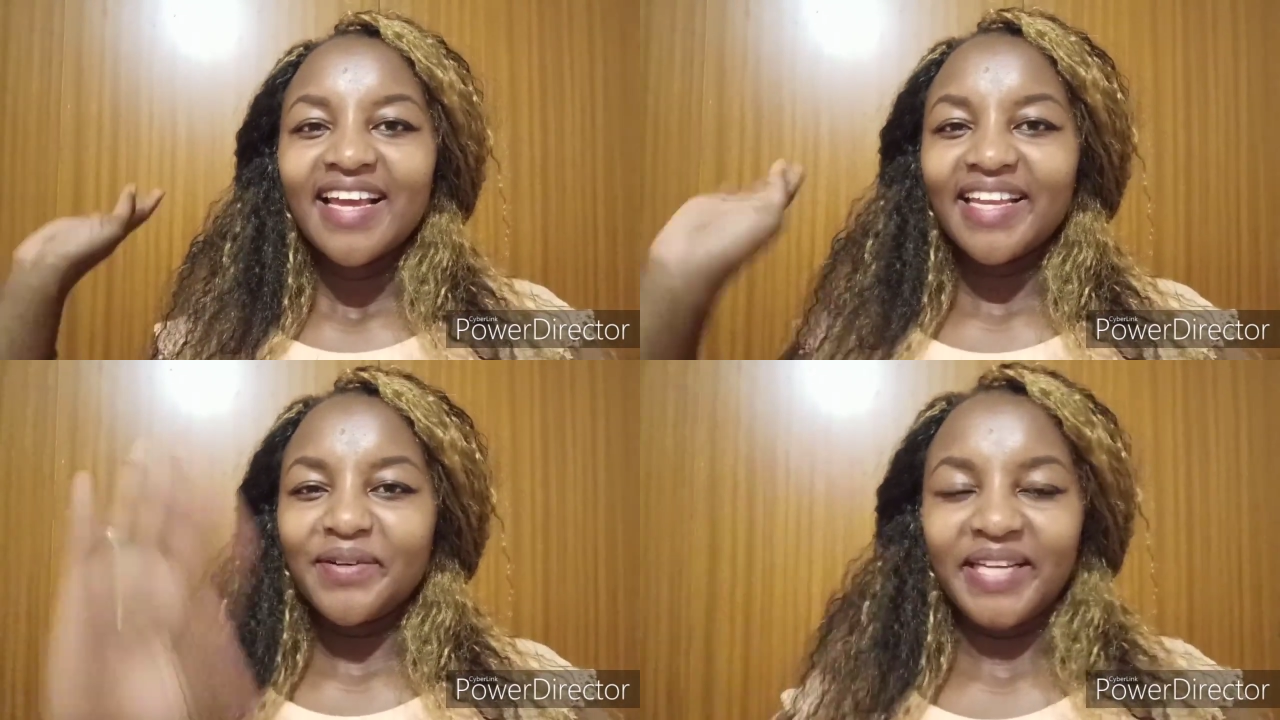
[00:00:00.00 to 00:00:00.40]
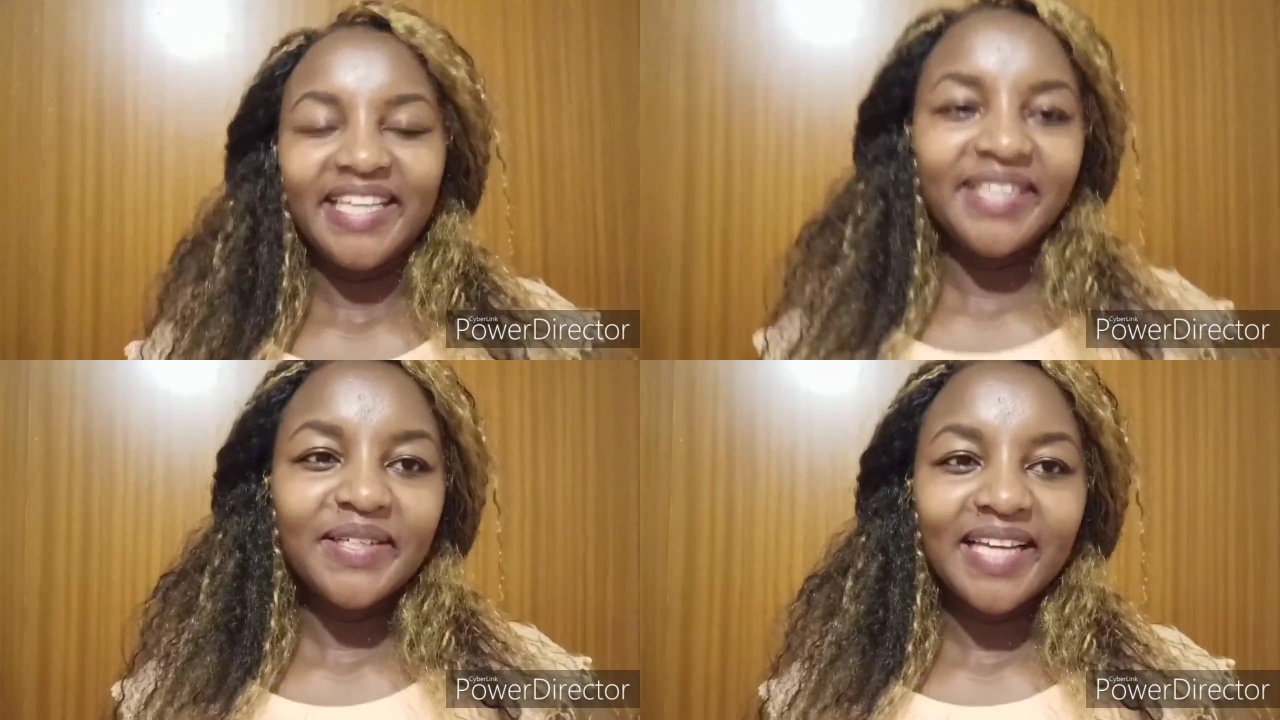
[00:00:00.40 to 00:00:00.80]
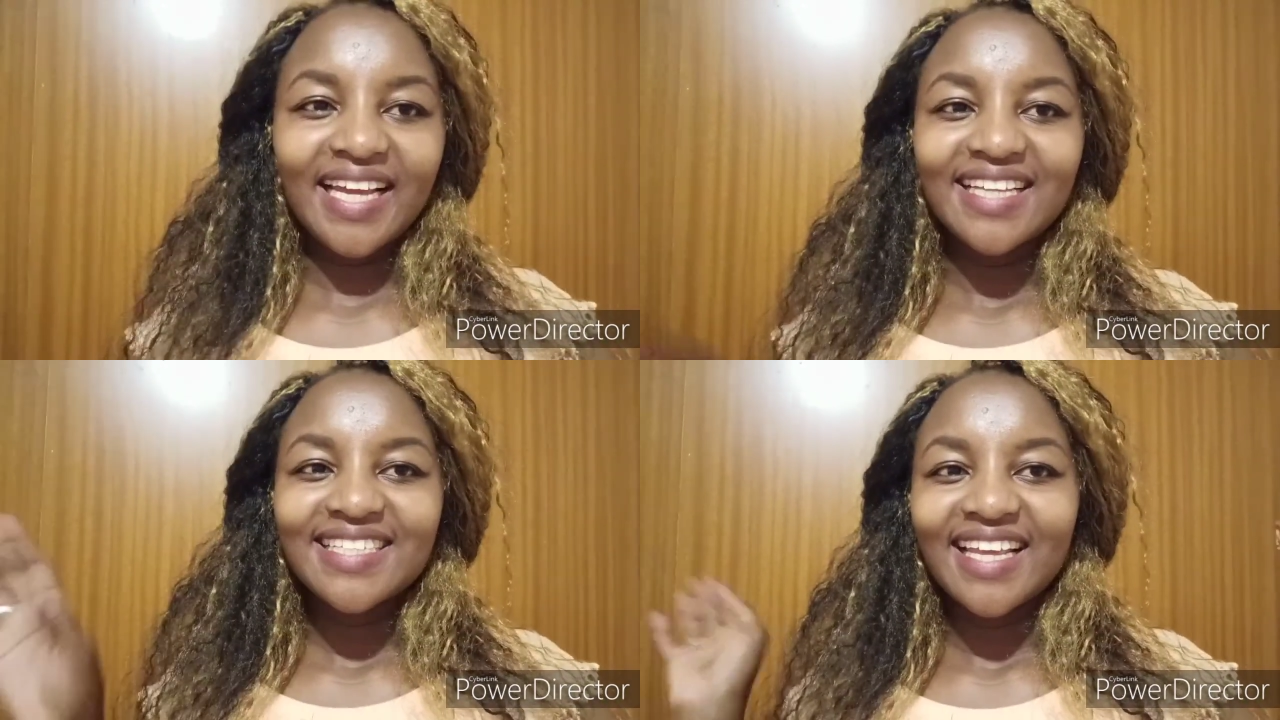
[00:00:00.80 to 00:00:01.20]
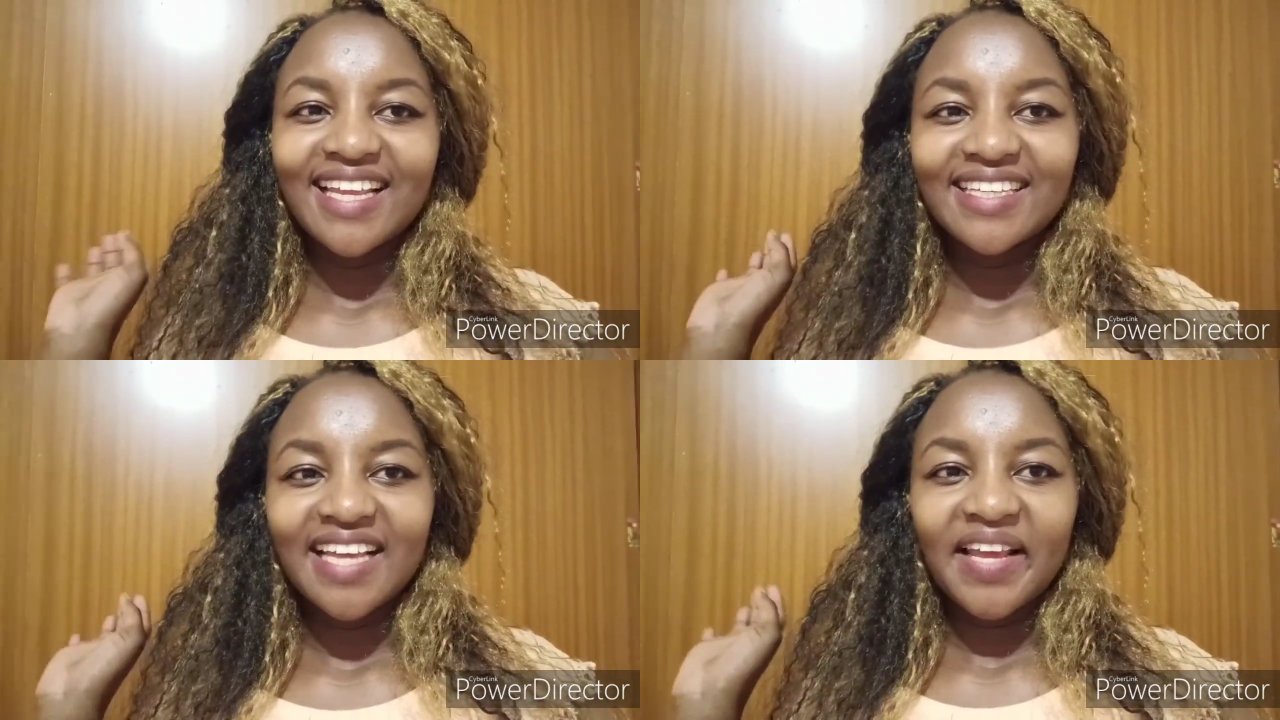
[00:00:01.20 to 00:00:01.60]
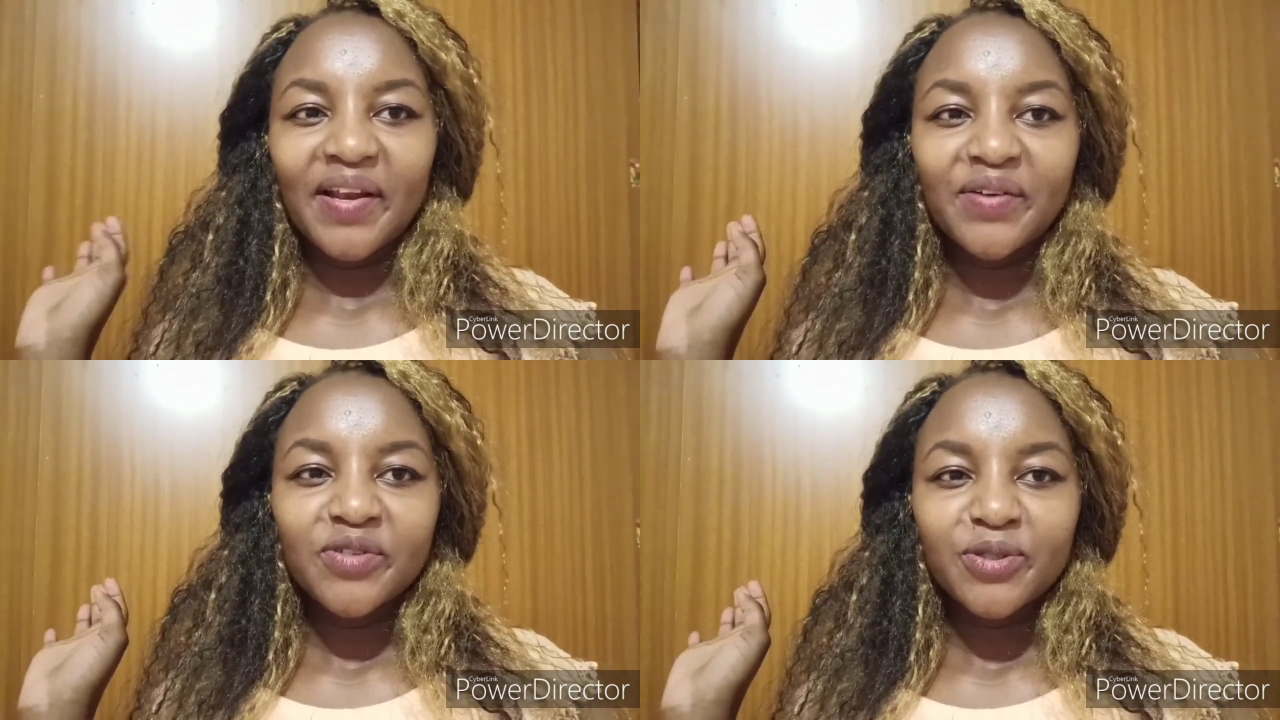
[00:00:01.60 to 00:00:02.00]
Anyway, good night, and I
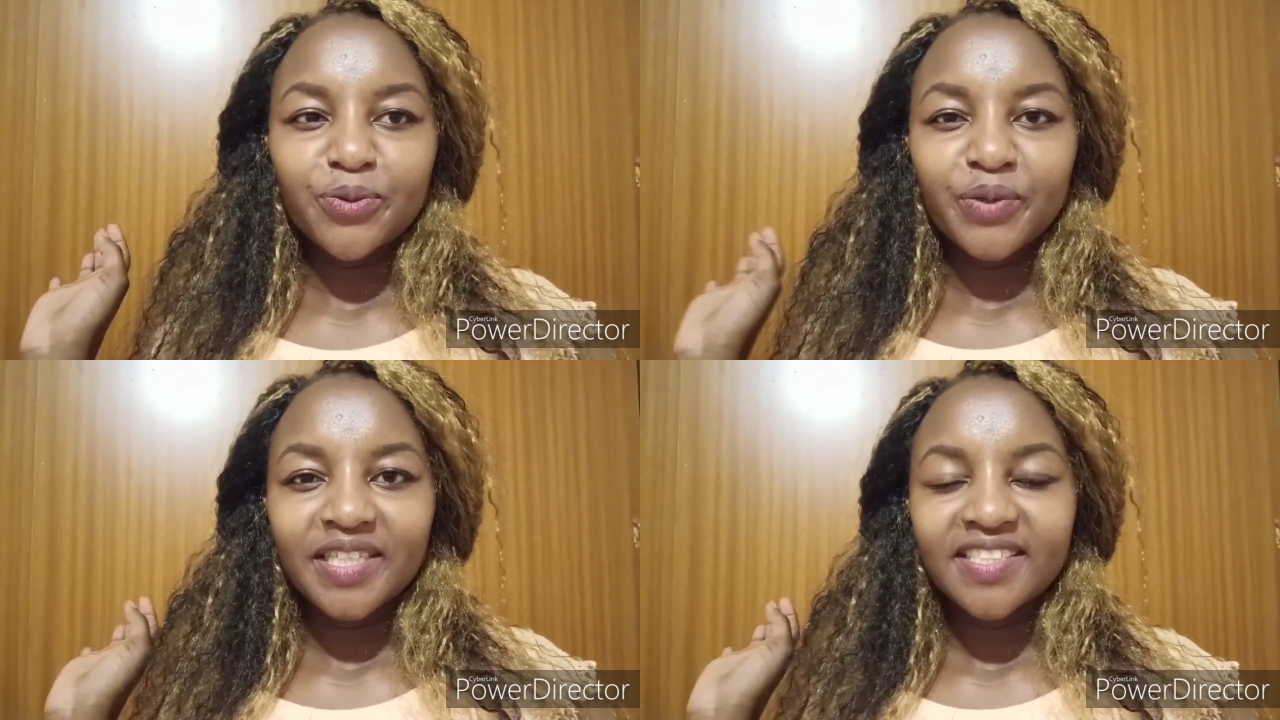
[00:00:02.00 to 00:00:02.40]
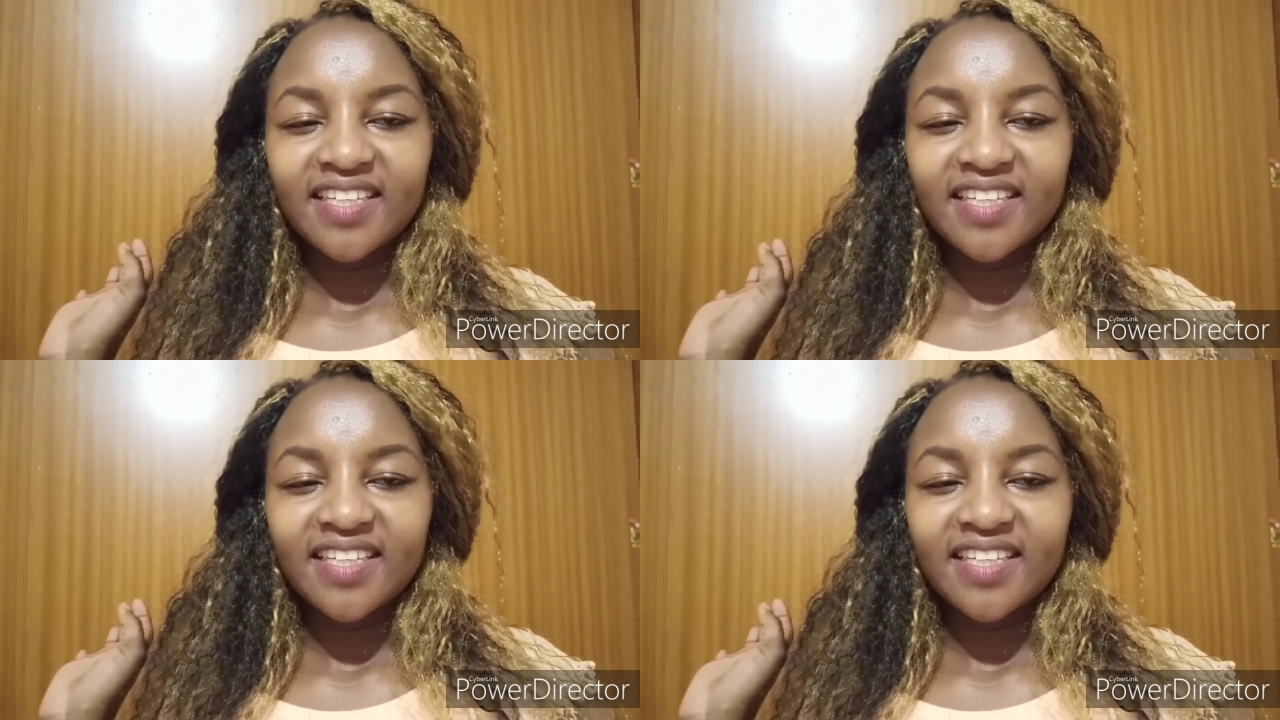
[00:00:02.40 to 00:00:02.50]
love you so much,